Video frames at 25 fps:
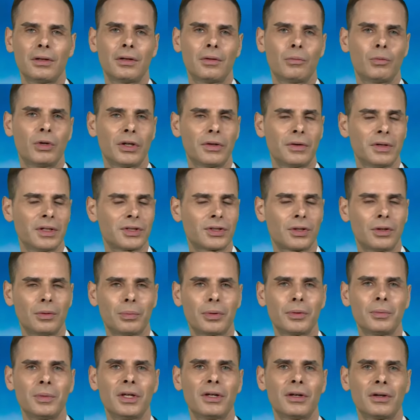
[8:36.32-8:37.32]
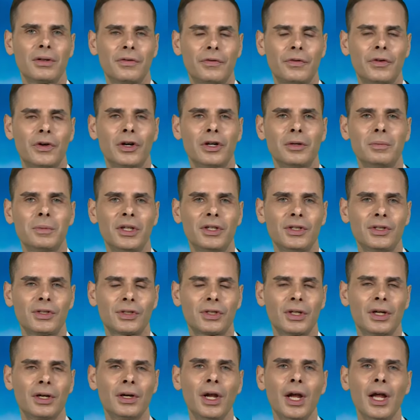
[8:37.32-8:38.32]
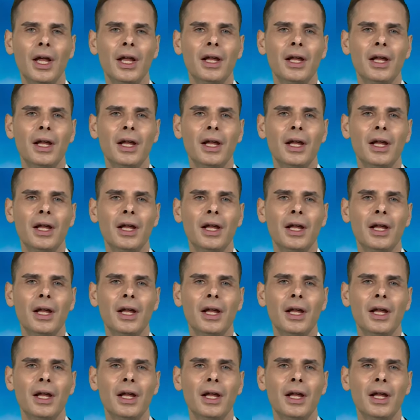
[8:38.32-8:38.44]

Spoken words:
whether it's the premier or the foreign minister?